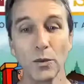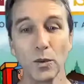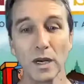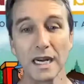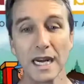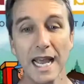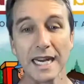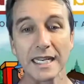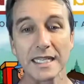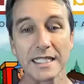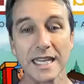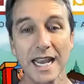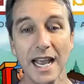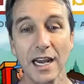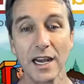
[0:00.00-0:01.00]
would like to
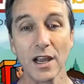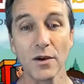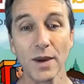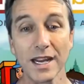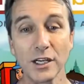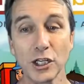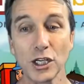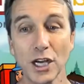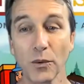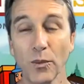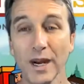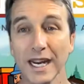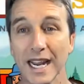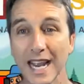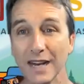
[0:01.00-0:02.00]
say hello and share
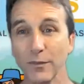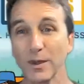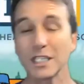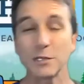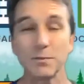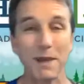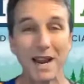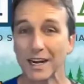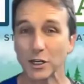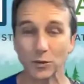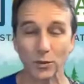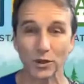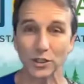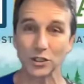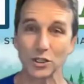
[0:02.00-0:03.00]
what what Spanish
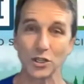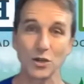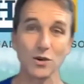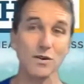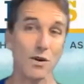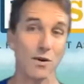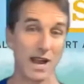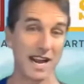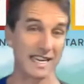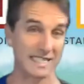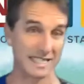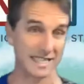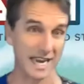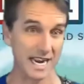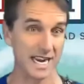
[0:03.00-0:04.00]
words you know how to
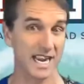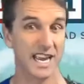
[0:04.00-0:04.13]
say,